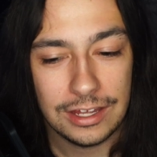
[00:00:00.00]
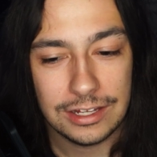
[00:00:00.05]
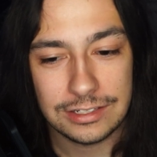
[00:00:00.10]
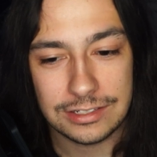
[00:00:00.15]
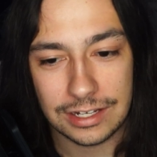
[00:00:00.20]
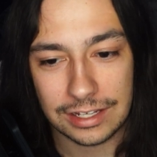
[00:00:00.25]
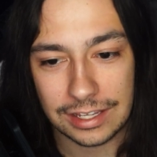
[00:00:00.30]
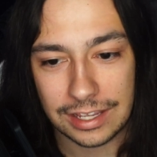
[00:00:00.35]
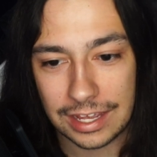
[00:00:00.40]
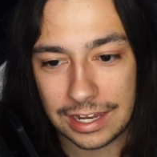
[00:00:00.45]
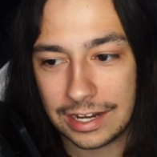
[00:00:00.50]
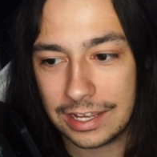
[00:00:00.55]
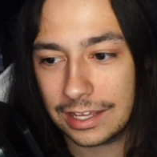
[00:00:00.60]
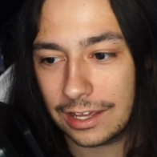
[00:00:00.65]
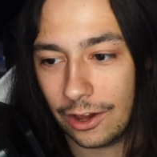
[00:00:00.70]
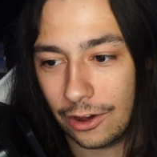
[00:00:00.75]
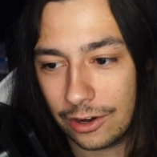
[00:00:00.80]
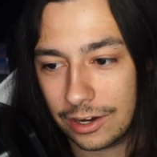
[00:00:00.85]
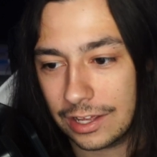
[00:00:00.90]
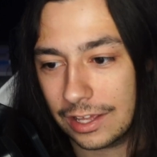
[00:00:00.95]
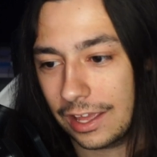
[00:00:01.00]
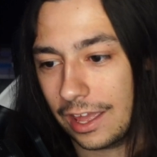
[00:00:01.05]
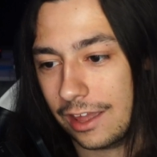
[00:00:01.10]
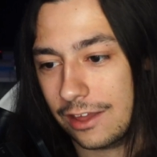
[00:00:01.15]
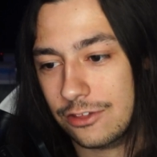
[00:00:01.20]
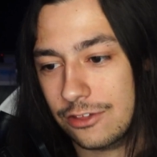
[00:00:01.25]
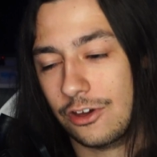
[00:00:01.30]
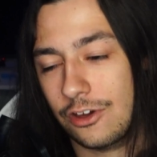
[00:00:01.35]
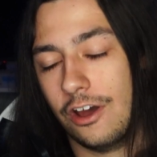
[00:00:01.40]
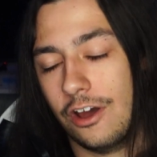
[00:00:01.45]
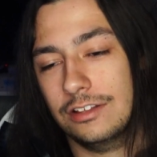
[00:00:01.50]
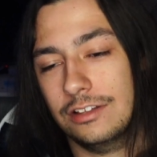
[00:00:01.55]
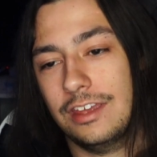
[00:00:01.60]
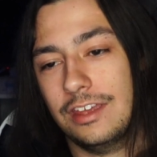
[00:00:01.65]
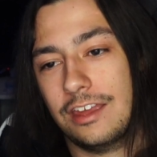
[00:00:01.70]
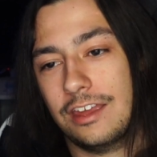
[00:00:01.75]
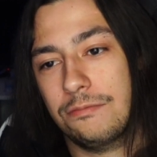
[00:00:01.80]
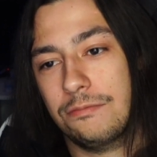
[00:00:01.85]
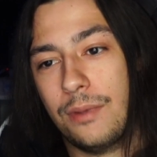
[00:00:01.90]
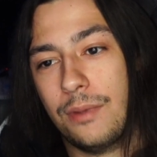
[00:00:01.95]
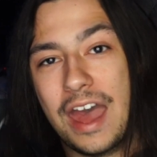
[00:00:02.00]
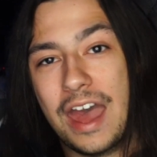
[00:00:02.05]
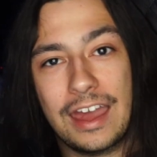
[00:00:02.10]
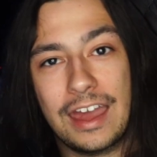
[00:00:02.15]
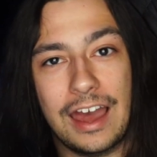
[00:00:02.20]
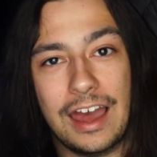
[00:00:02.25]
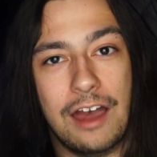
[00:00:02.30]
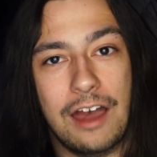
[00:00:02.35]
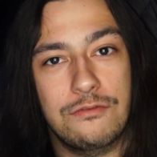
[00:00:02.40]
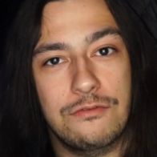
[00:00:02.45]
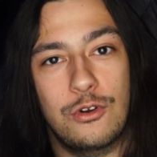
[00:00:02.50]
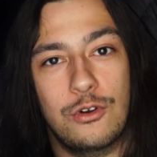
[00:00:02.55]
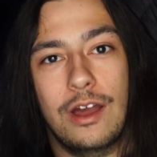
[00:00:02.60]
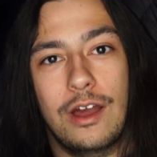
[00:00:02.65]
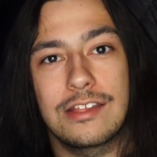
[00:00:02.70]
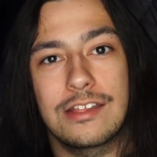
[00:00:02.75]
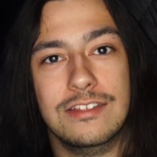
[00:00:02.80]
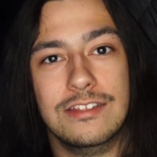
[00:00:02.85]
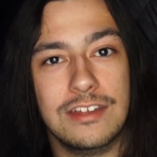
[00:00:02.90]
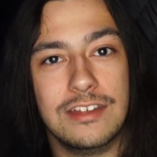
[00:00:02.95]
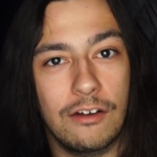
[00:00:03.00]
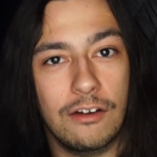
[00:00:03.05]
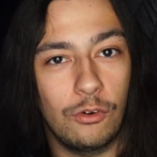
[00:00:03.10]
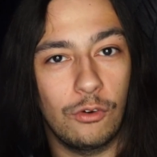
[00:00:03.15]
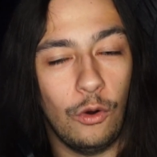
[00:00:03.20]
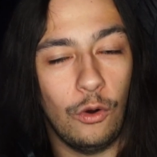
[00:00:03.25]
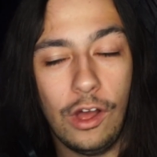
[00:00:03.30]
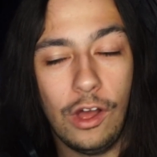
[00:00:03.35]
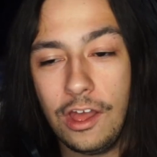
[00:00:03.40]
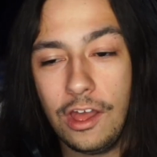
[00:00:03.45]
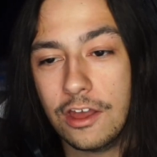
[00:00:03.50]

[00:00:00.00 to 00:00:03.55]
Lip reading: to getting unengaged contacts back. I've tried several.